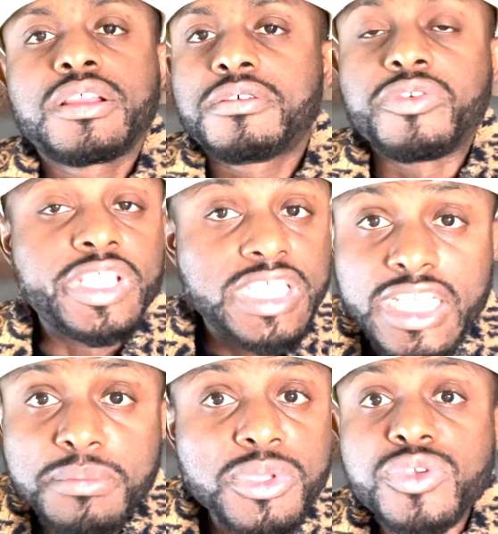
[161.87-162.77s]
critique
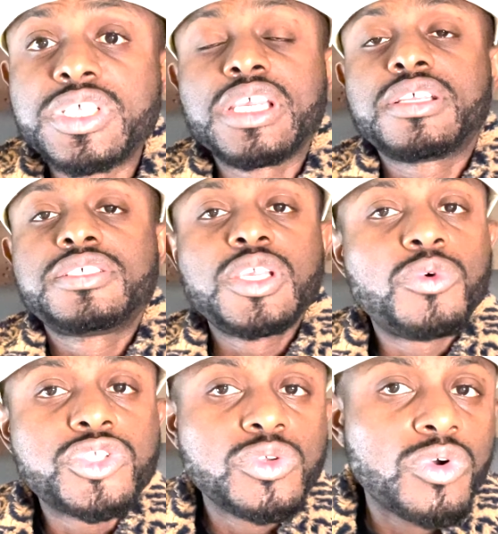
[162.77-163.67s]
the music, say
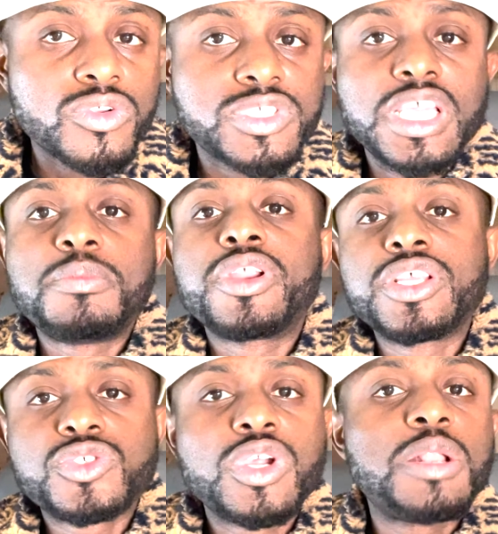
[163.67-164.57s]
what you want to say about
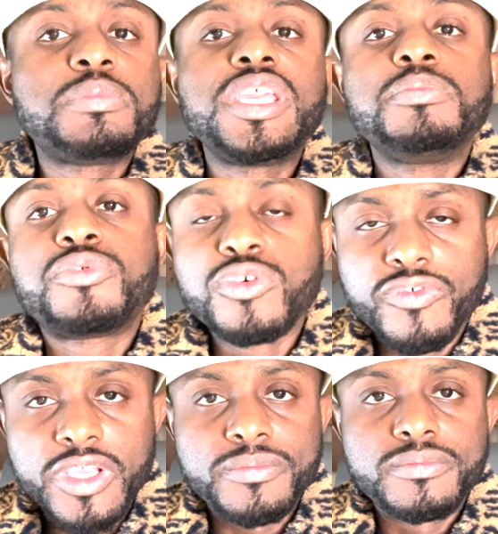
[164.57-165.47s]
it to help me improve
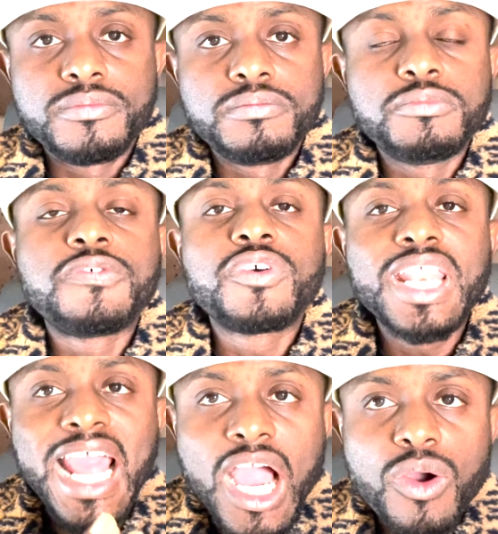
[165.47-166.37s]
it. But for
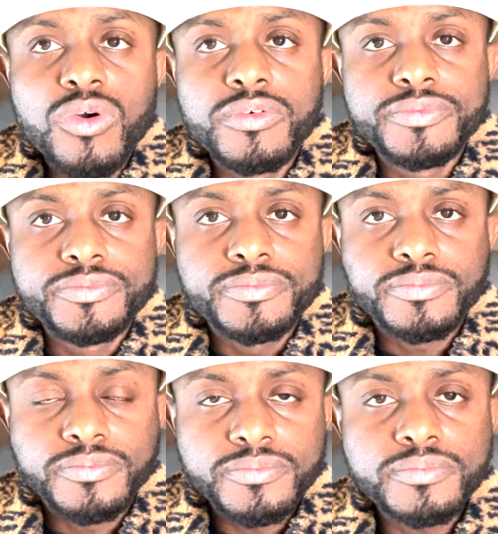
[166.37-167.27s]
now,
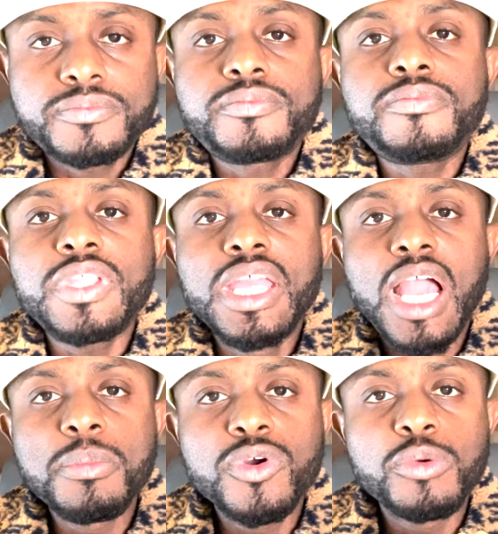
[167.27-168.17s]

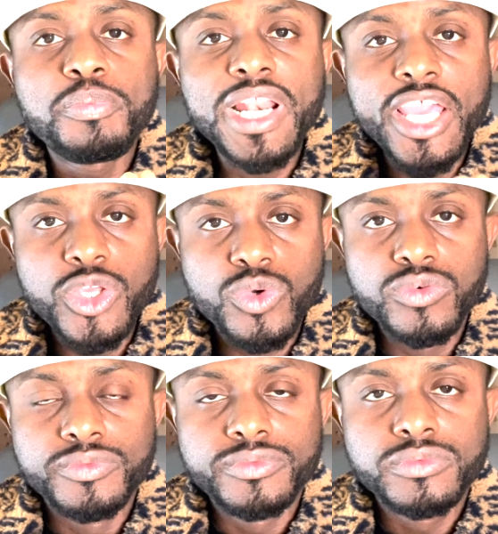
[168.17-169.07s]
I'm going to play
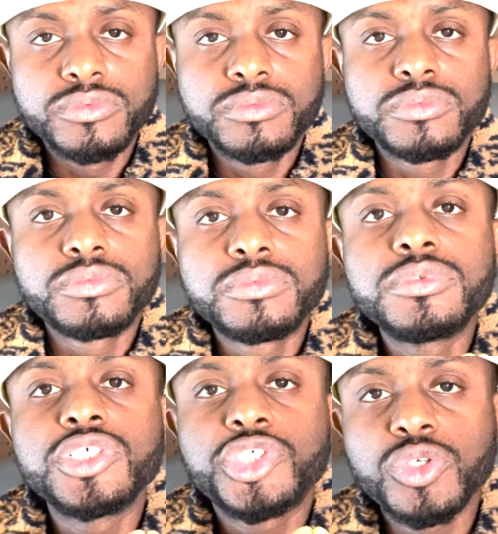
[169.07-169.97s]
you
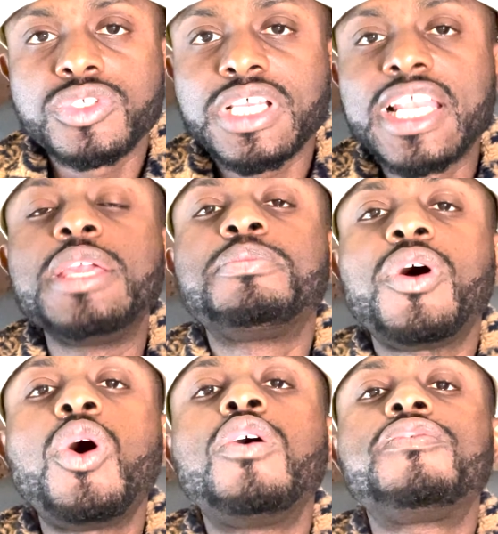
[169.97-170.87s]
the short clip
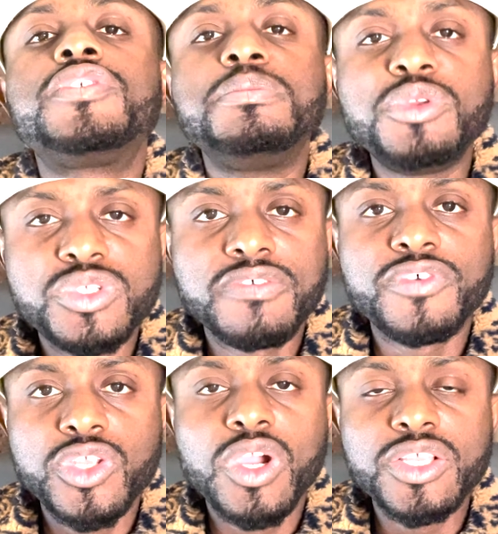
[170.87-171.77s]
of the music
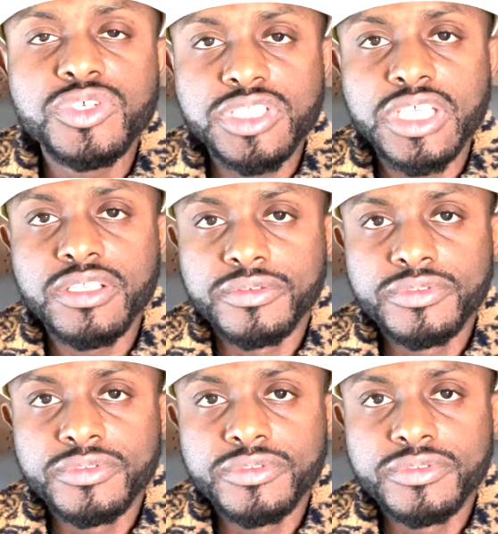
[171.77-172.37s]
video I just did.